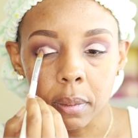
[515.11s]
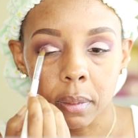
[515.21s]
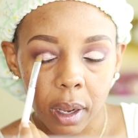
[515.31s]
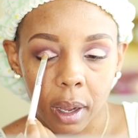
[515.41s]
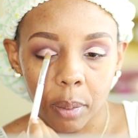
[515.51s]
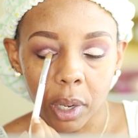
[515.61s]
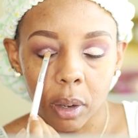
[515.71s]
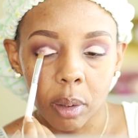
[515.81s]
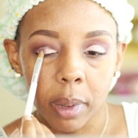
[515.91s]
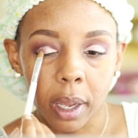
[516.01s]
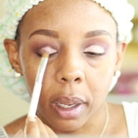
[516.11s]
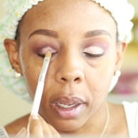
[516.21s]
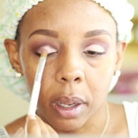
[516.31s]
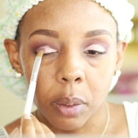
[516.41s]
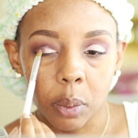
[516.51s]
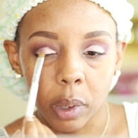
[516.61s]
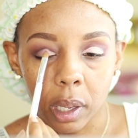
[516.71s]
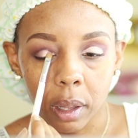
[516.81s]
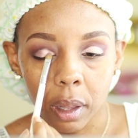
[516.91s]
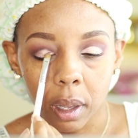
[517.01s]
Now I'm gonna go back in
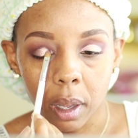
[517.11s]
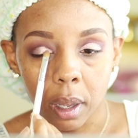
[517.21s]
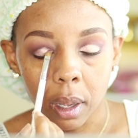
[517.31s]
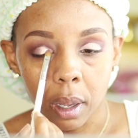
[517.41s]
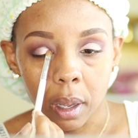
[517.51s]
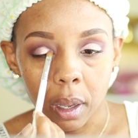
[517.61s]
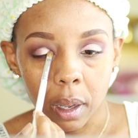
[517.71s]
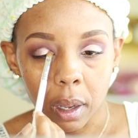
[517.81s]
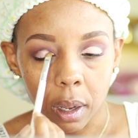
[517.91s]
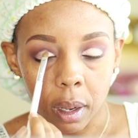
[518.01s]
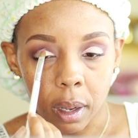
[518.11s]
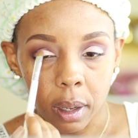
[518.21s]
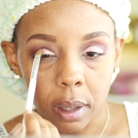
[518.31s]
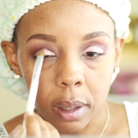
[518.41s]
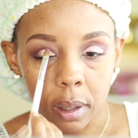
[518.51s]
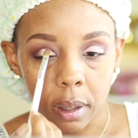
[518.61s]
with uh,